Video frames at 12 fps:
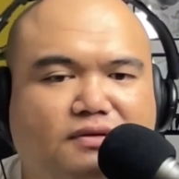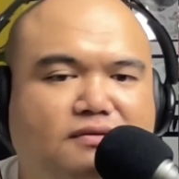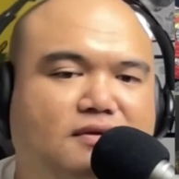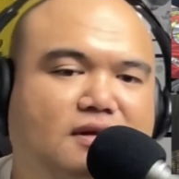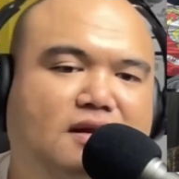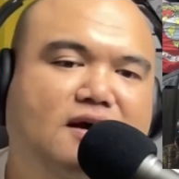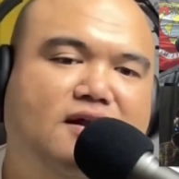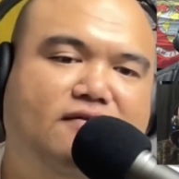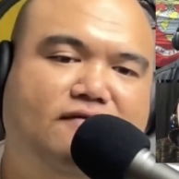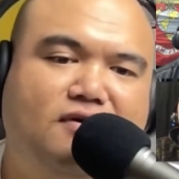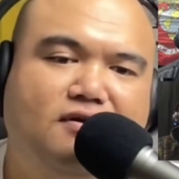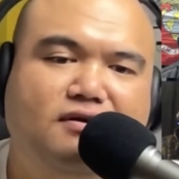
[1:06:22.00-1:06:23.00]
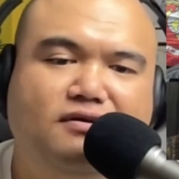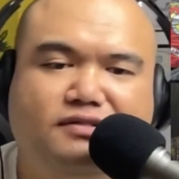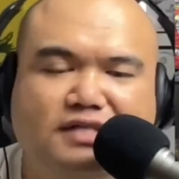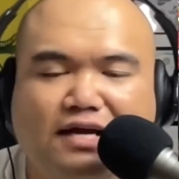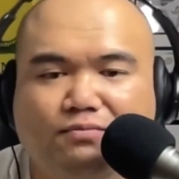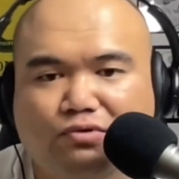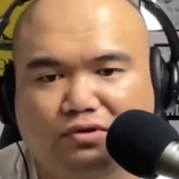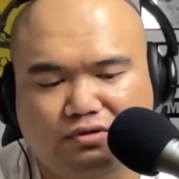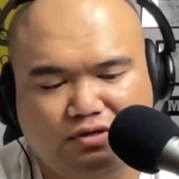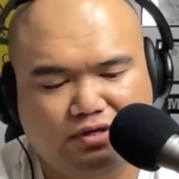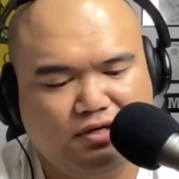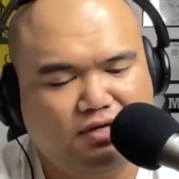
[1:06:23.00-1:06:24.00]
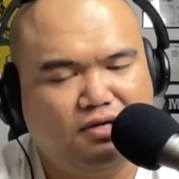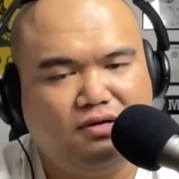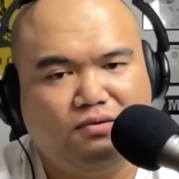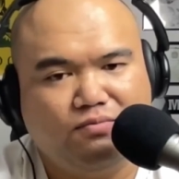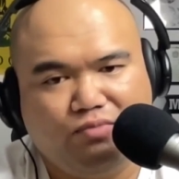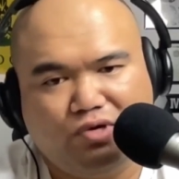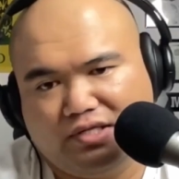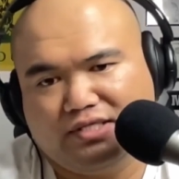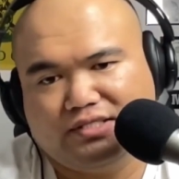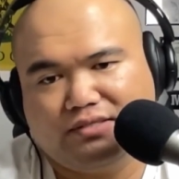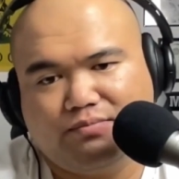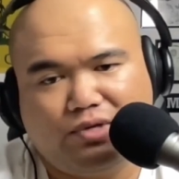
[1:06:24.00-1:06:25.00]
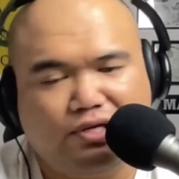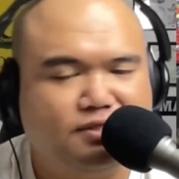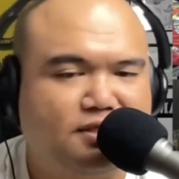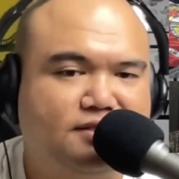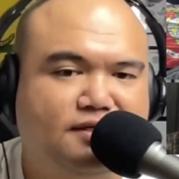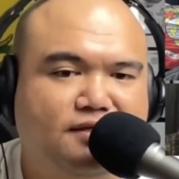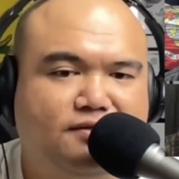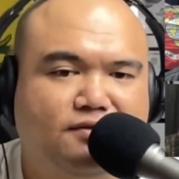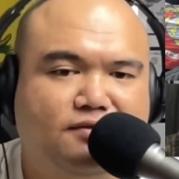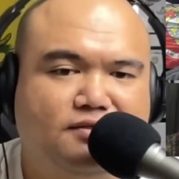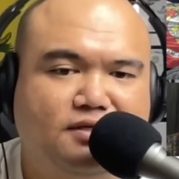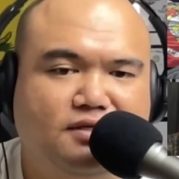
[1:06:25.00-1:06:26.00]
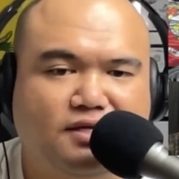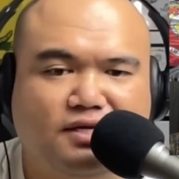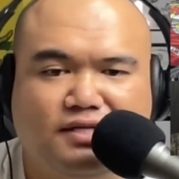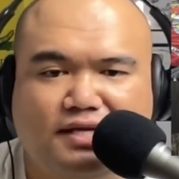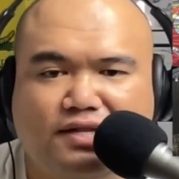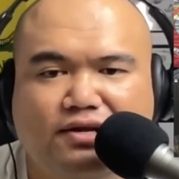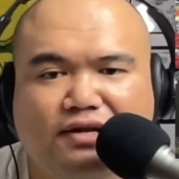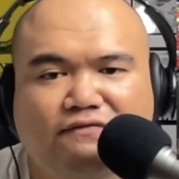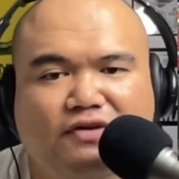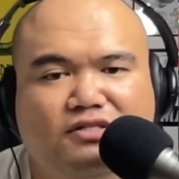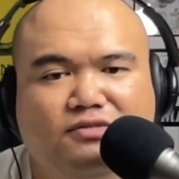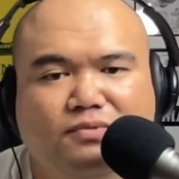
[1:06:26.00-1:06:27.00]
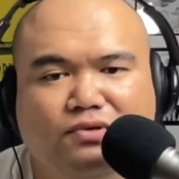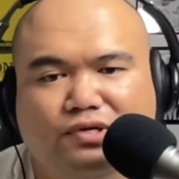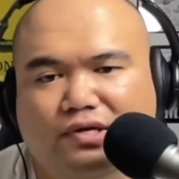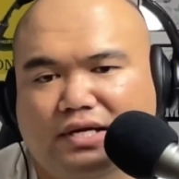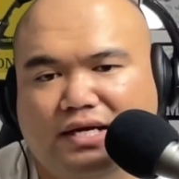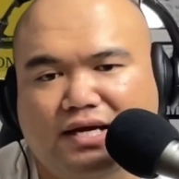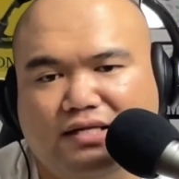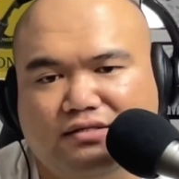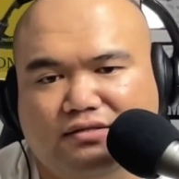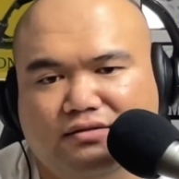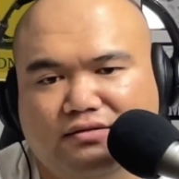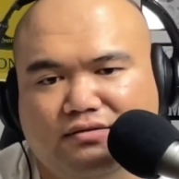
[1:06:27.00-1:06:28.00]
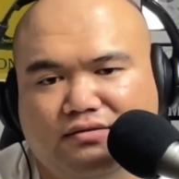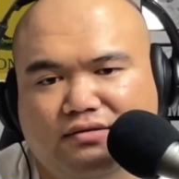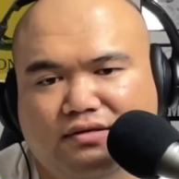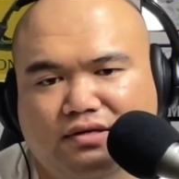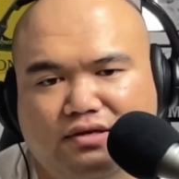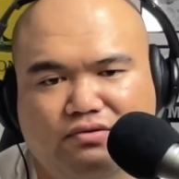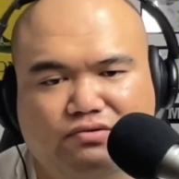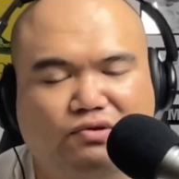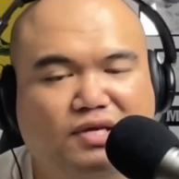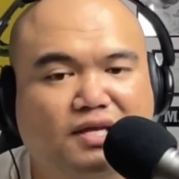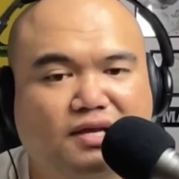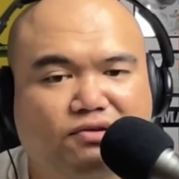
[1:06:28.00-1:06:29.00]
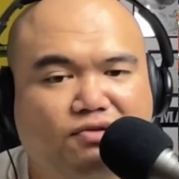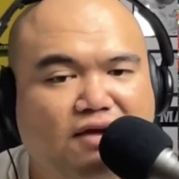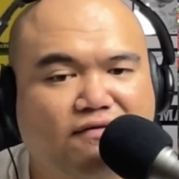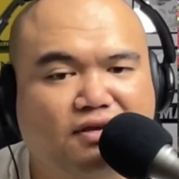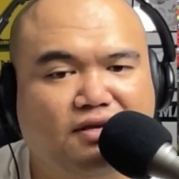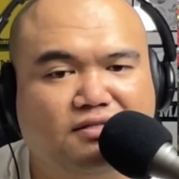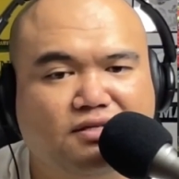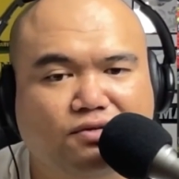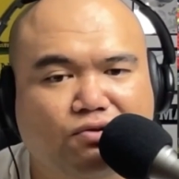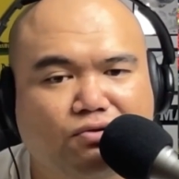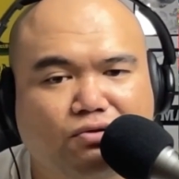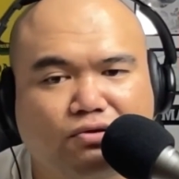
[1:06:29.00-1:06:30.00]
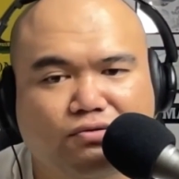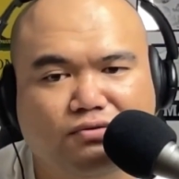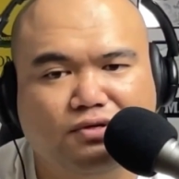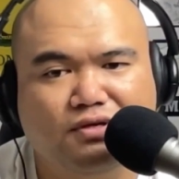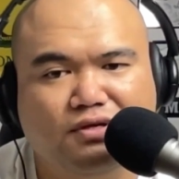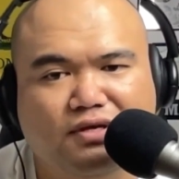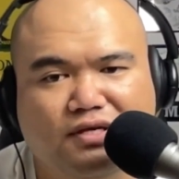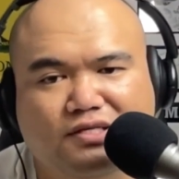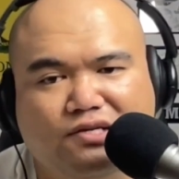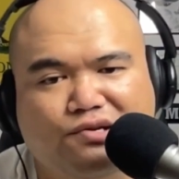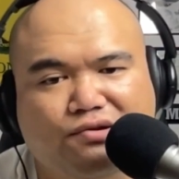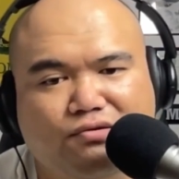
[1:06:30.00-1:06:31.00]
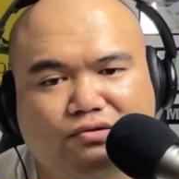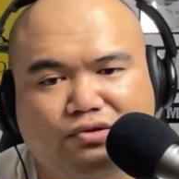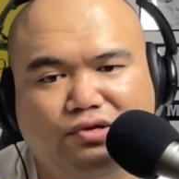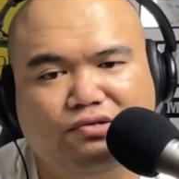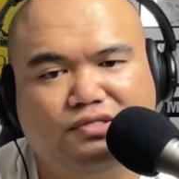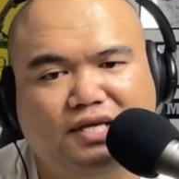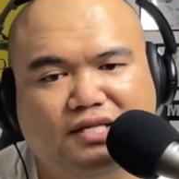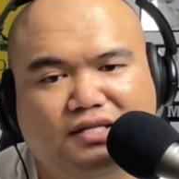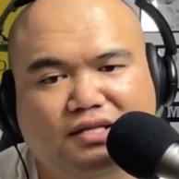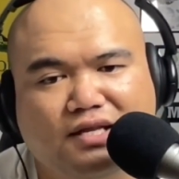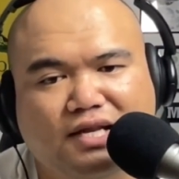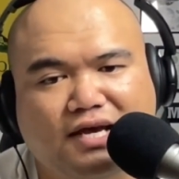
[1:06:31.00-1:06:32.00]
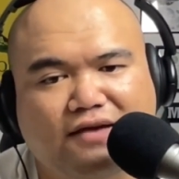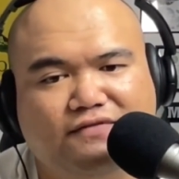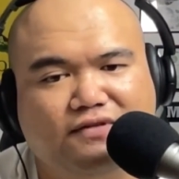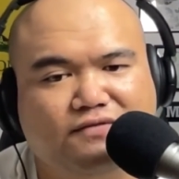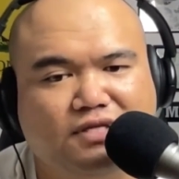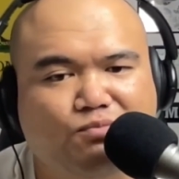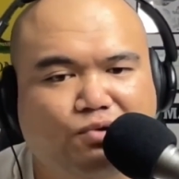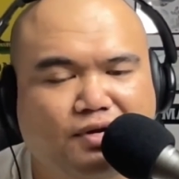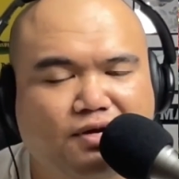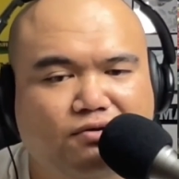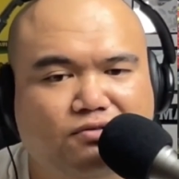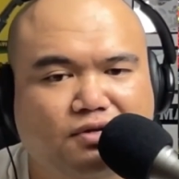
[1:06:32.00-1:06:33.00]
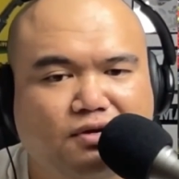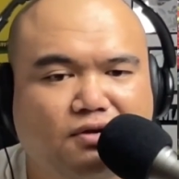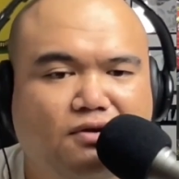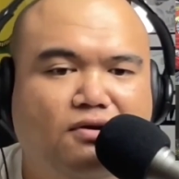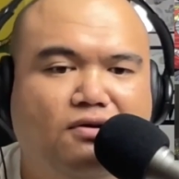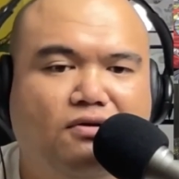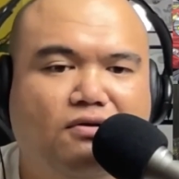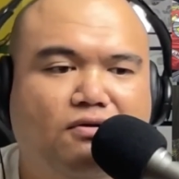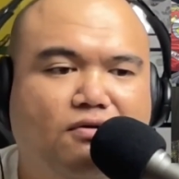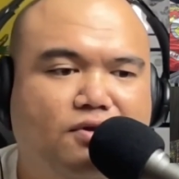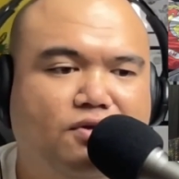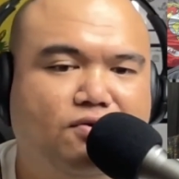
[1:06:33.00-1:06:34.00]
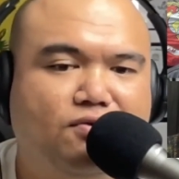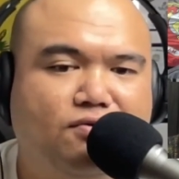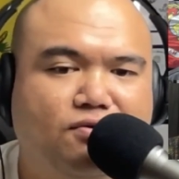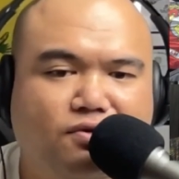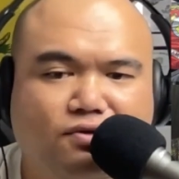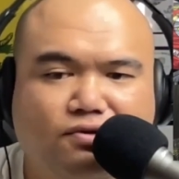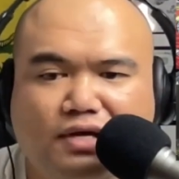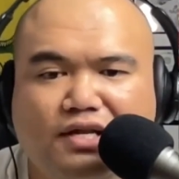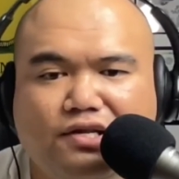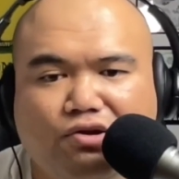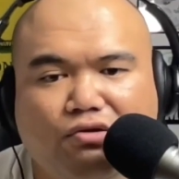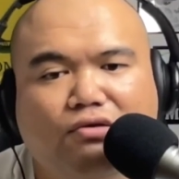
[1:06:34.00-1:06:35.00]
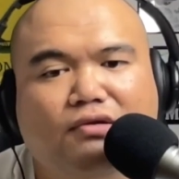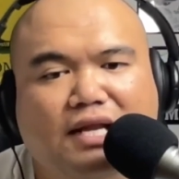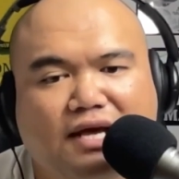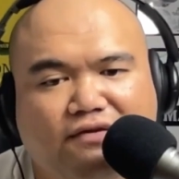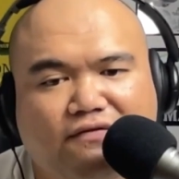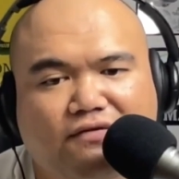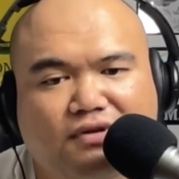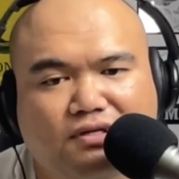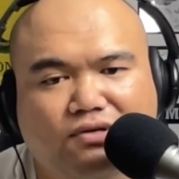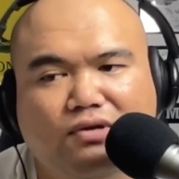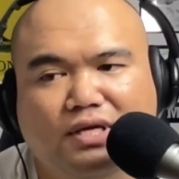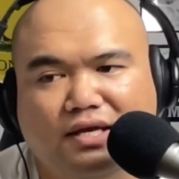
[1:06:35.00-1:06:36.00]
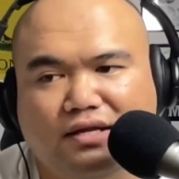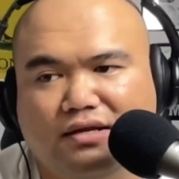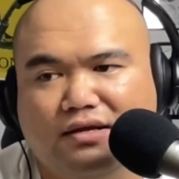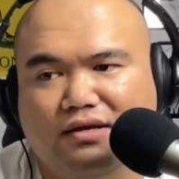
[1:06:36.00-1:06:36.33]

a lot of our Samoan brothers and sisters think that they're invincible. You're not. Drinking and driving is a no-go. It's a no-no. You take the lives of someone else, or you end your own life doing it.